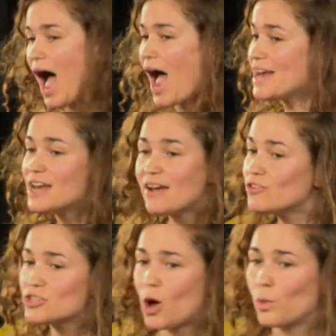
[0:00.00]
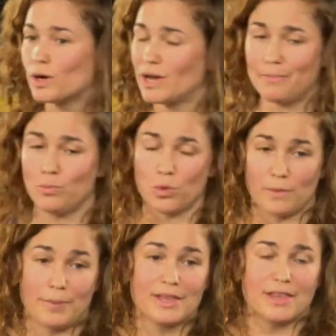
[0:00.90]
I never saw what it would
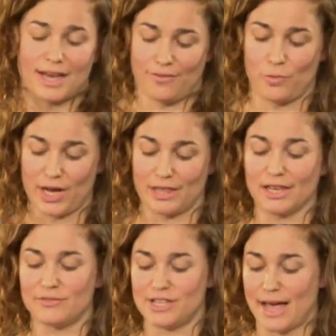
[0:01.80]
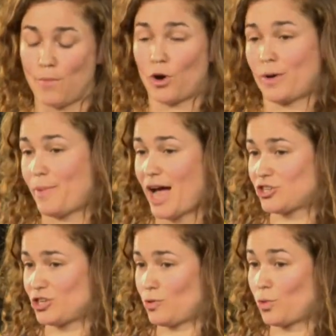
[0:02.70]
have been like if we had lived in that more
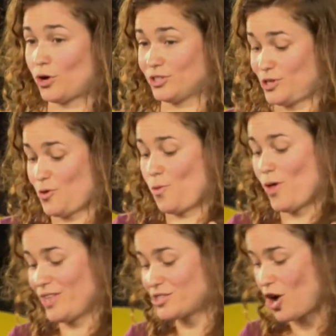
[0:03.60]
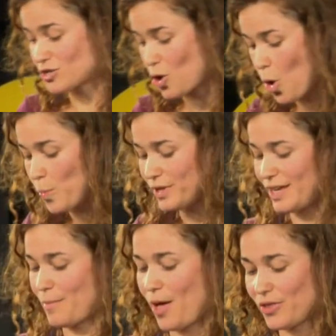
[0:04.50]
compassionate world, you know, the one that talked
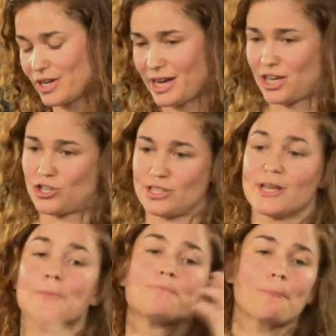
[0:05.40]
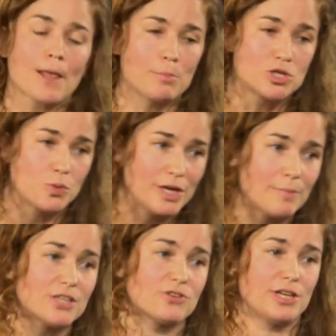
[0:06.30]
openly about the connections between
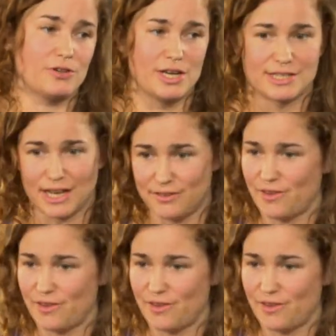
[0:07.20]
mental illness and